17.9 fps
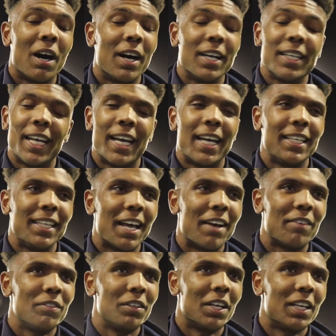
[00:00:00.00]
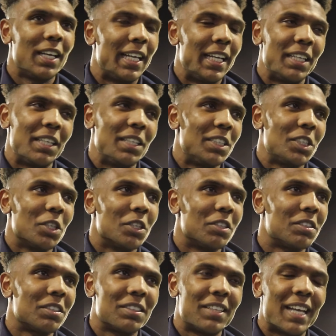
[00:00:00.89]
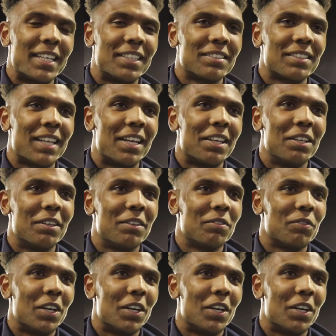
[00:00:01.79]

Oh yeah, definitely. It's just set the standard,